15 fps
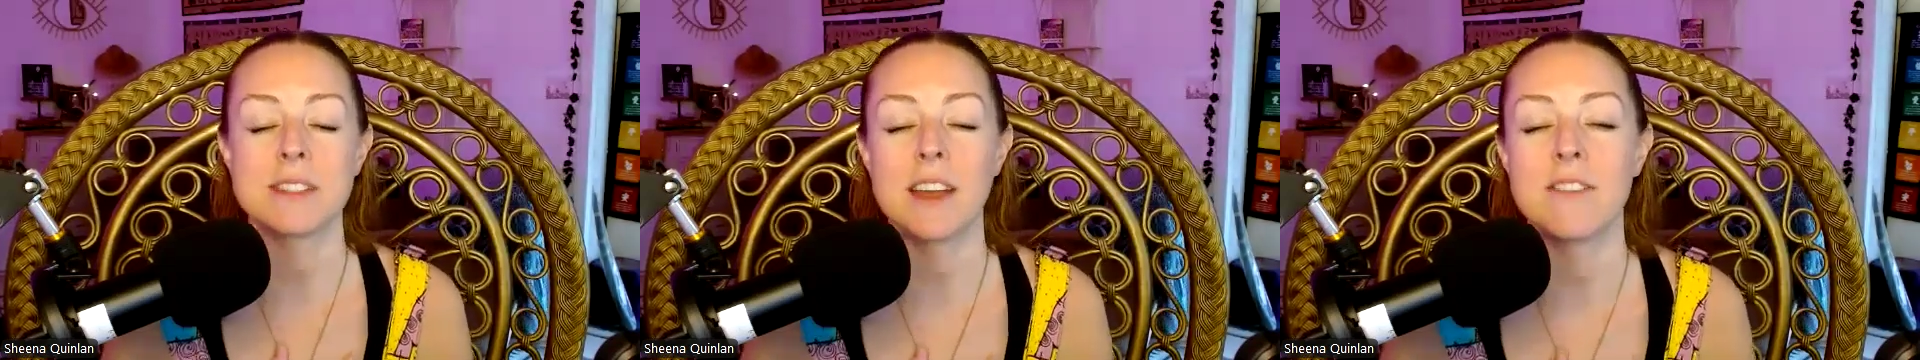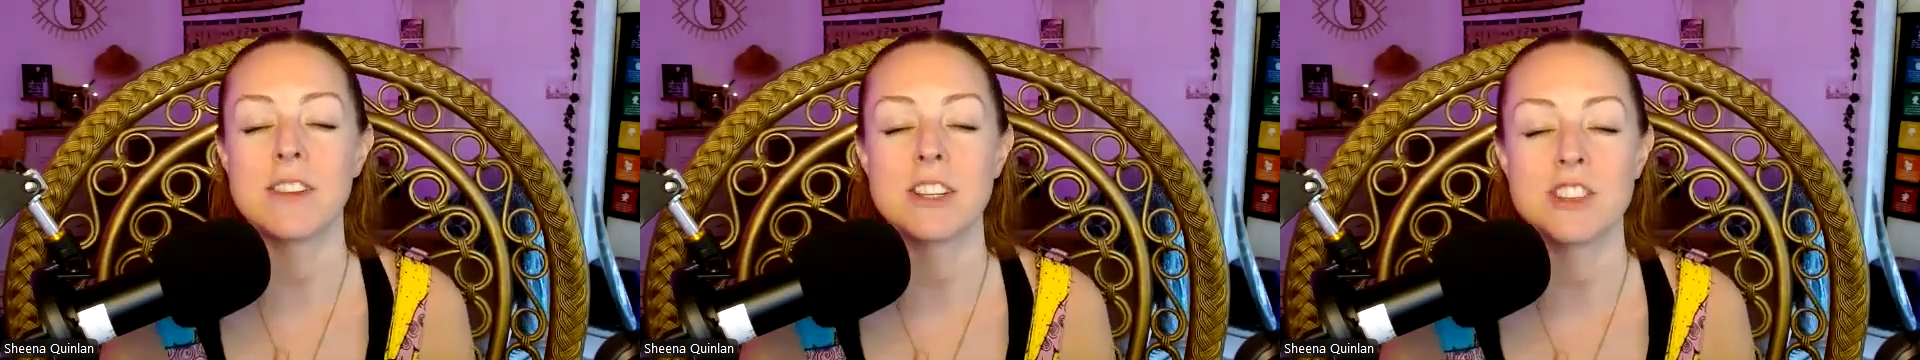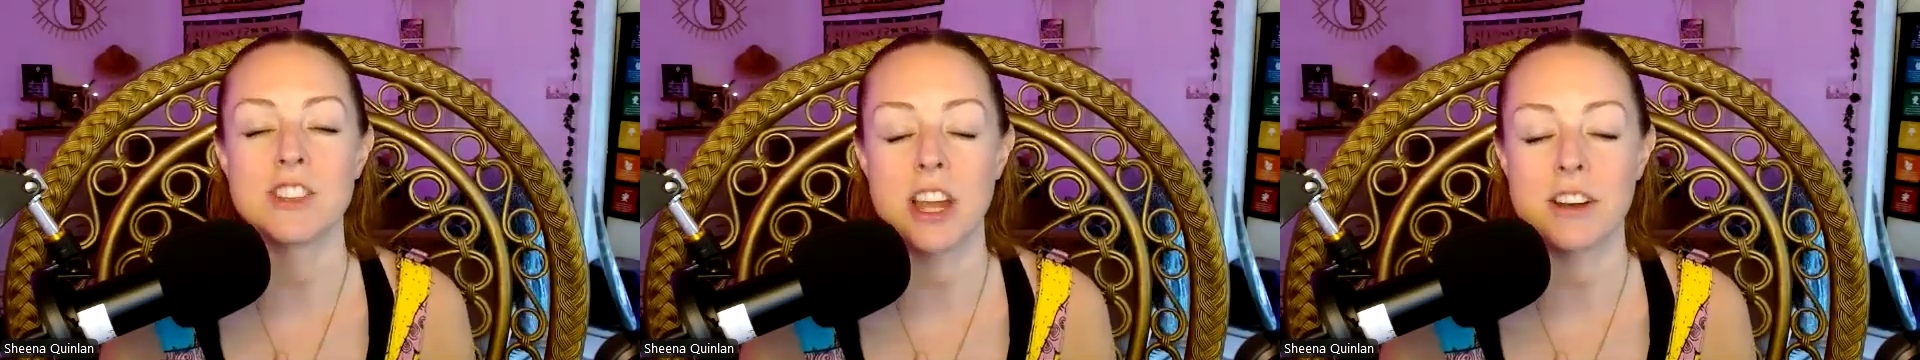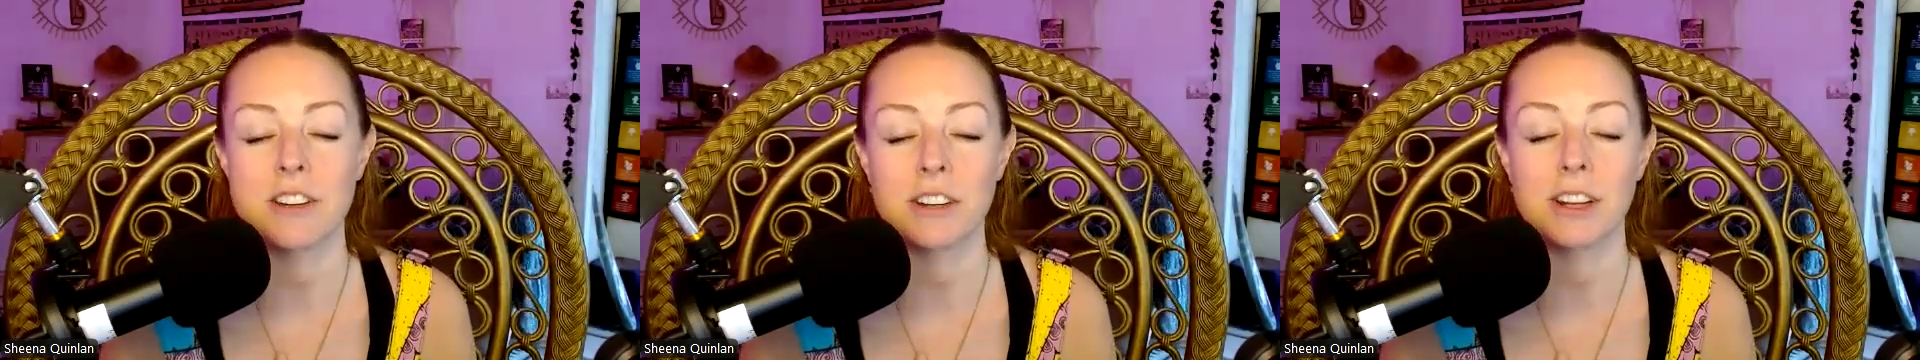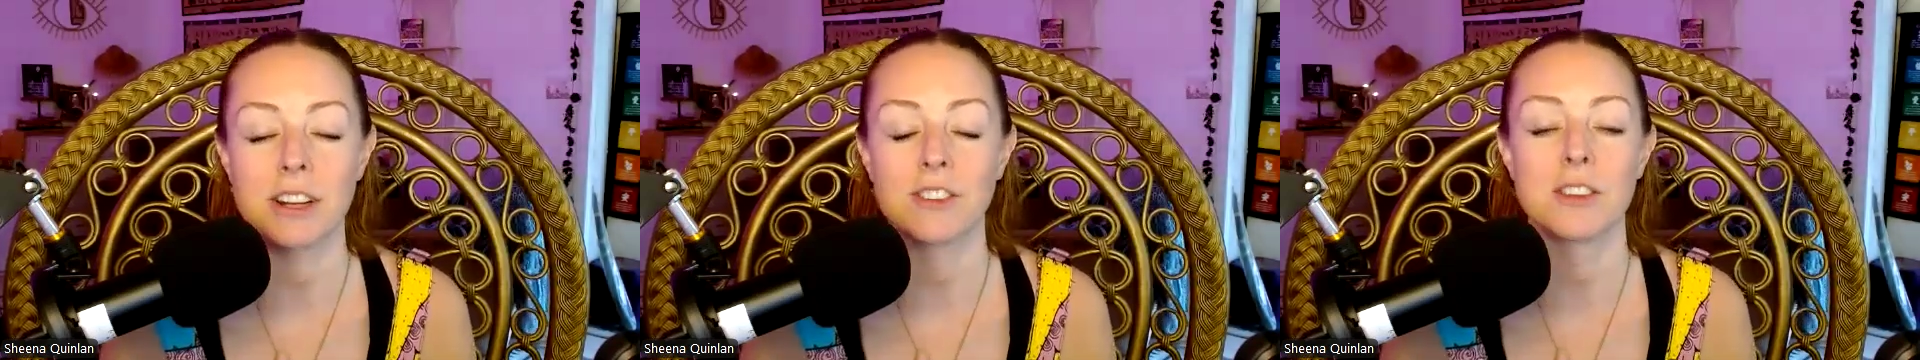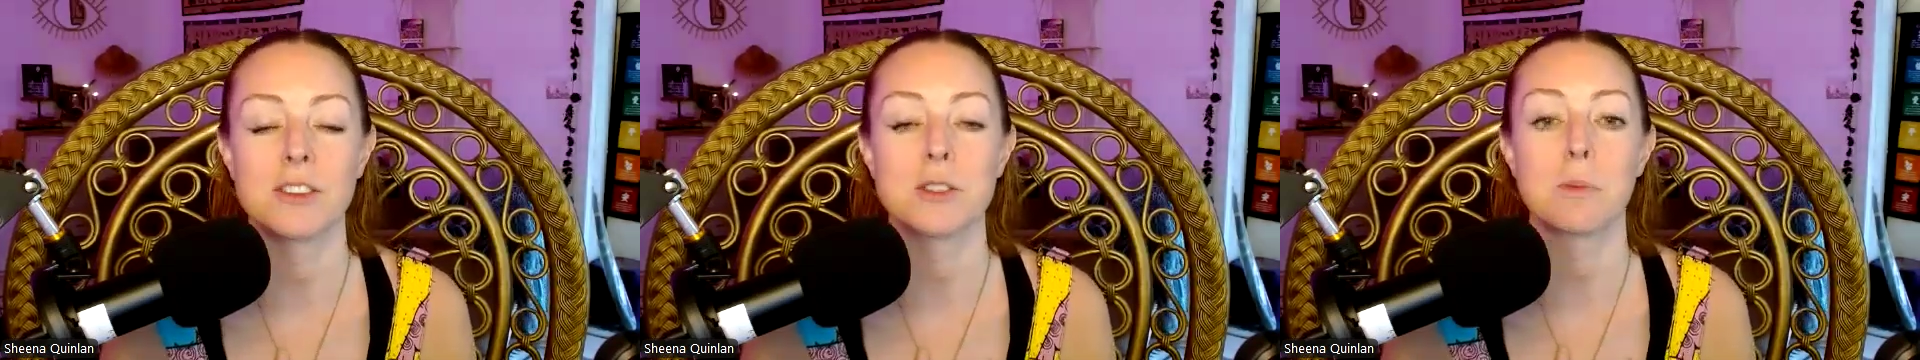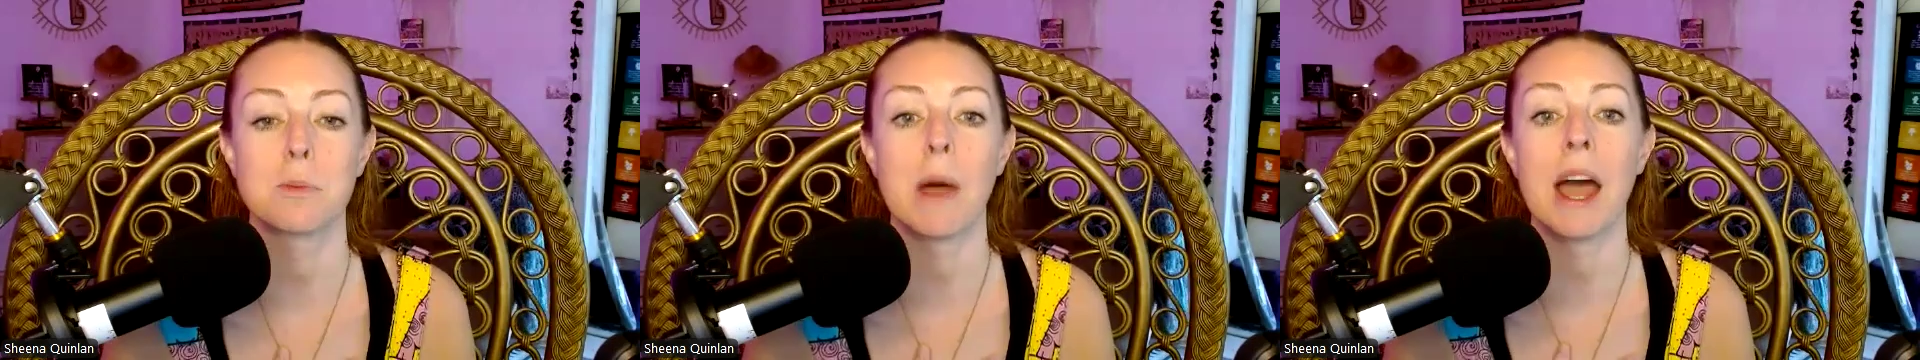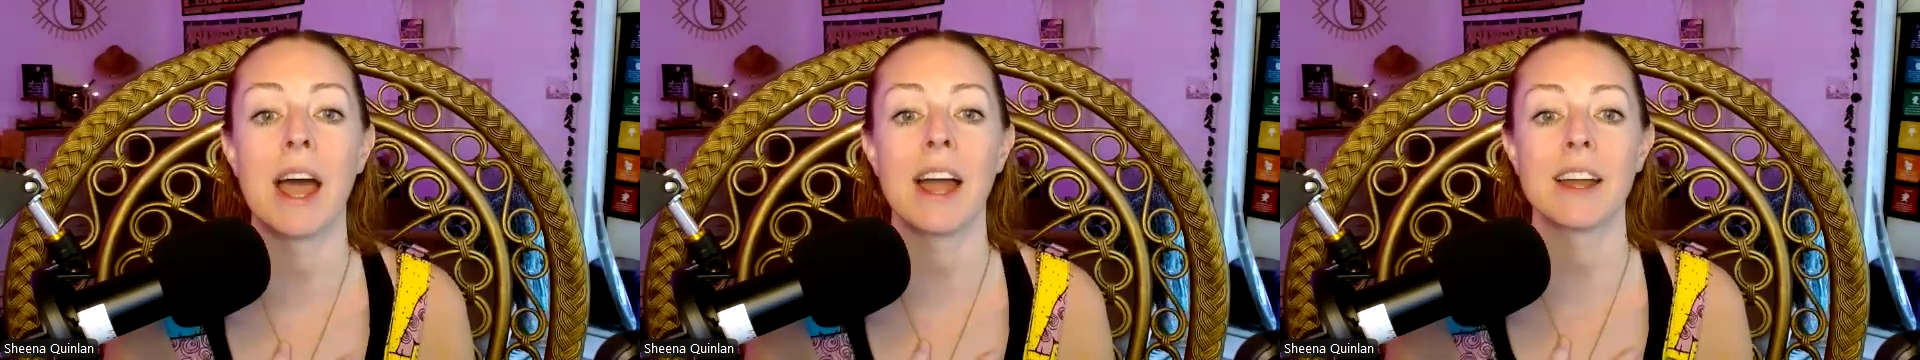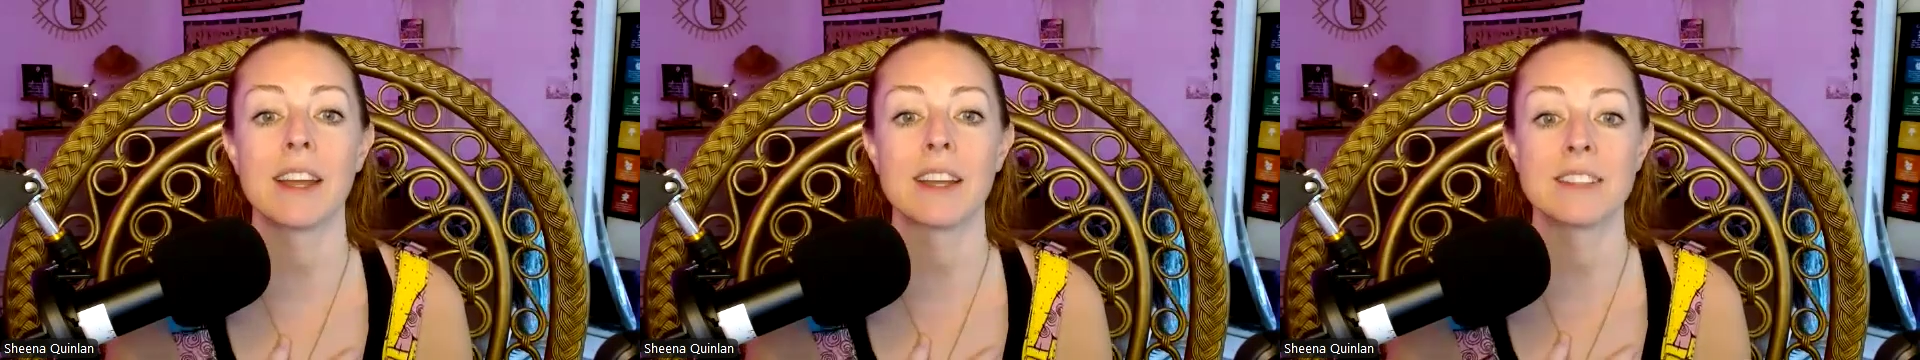7 generations back,